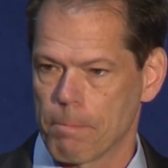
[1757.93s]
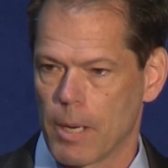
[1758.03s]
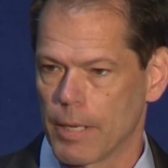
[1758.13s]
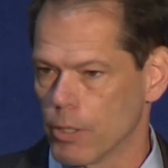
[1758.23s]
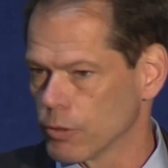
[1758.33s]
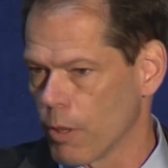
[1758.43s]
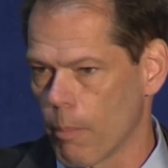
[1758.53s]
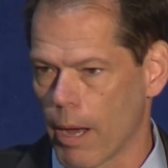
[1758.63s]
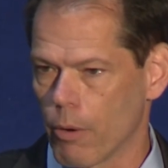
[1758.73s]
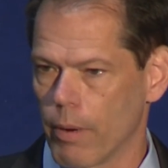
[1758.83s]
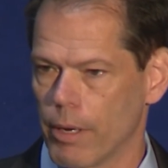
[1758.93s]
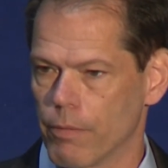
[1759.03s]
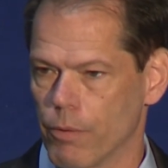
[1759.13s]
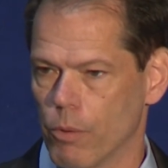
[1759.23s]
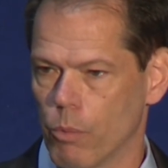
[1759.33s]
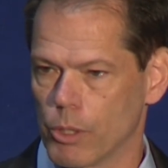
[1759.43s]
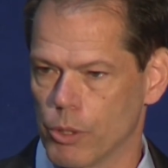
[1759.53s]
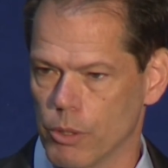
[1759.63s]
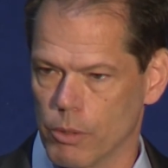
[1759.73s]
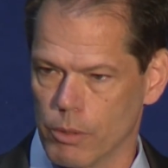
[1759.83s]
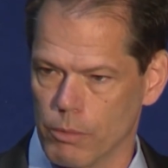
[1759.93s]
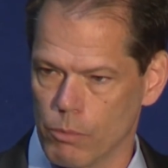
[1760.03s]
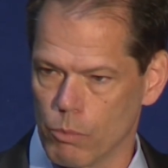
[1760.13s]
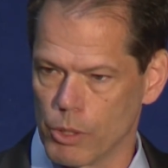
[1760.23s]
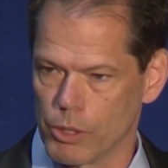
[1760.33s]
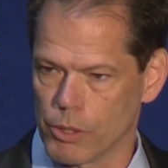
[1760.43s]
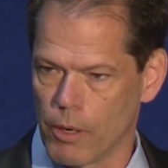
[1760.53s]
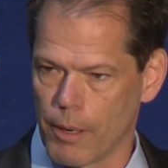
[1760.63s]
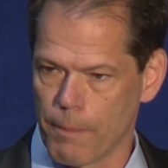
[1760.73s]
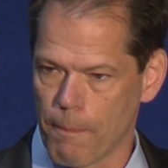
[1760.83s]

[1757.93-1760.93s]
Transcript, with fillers: I yield to the moderator for what your wishes are.